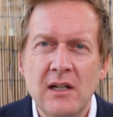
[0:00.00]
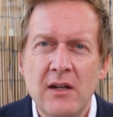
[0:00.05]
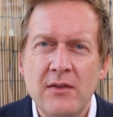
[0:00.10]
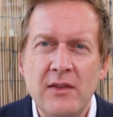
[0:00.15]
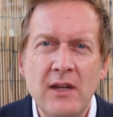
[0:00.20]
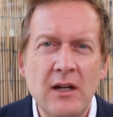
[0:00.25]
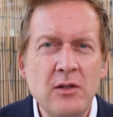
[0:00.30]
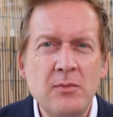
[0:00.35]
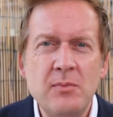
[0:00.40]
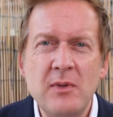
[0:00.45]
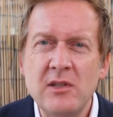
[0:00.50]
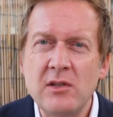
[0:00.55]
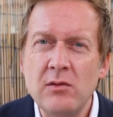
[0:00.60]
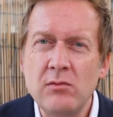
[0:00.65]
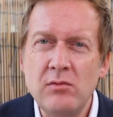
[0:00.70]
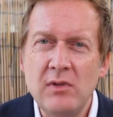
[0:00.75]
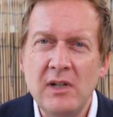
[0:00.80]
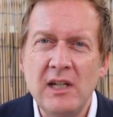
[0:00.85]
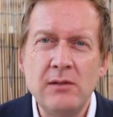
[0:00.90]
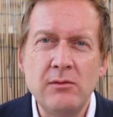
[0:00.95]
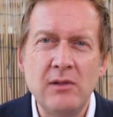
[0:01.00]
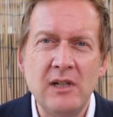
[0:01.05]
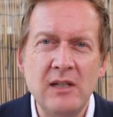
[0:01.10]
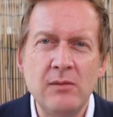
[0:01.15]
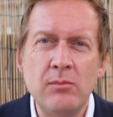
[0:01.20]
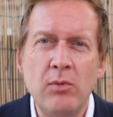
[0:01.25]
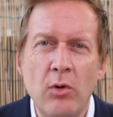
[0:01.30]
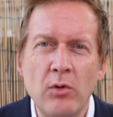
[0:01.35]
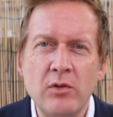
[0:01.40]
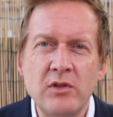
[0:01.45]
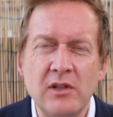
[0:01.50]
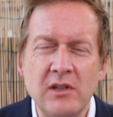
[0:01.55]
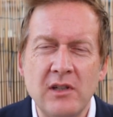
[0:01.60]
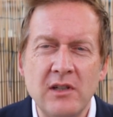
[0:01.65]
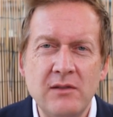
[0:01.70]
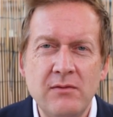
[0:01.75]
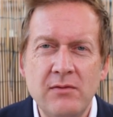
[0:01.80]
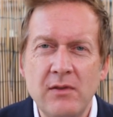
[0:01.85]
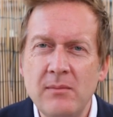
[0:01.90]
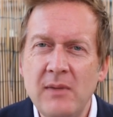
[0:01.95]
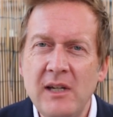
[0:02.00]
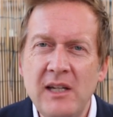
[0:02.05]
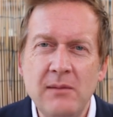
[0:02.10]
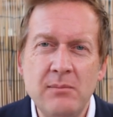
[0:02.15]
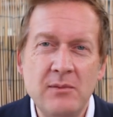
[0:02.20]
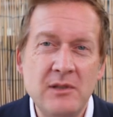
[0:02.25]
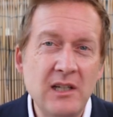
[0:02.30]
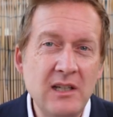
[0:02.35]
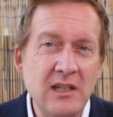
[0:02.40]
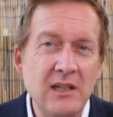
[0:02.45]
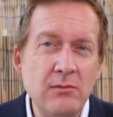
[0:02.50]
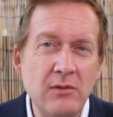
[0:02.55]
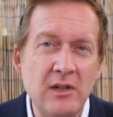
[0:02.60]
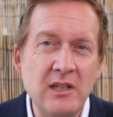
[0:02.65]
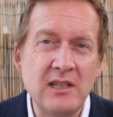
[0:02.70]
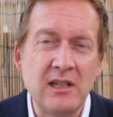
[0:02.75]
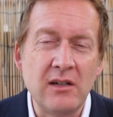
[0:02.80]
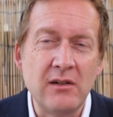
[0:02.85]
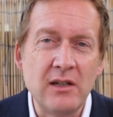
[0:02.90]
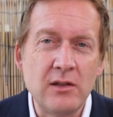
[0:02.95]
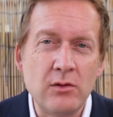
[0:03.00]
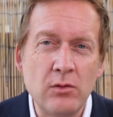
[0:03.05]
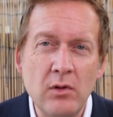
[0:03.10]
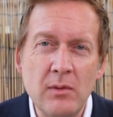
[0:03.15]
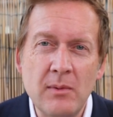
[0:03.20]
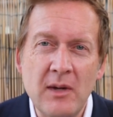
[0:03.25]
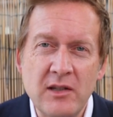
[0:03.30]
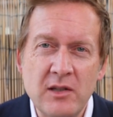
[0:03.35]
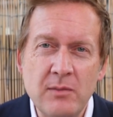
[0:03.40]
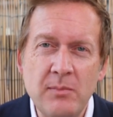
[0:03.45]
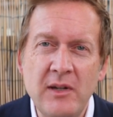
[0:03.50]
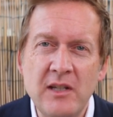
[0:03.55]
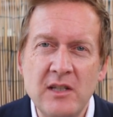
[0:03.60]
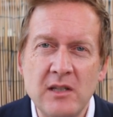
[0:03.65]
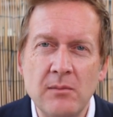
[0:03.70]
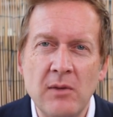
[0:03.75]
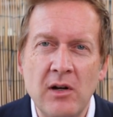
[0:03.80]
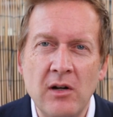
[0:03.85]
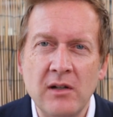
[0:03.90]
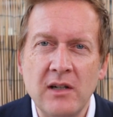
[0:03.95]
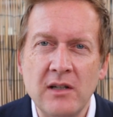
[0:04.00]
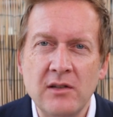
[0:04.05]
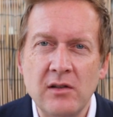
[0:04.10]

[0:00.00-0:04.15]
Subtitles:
Those bits are really, really important, because for me, particularly in retail, it's all about speed to market.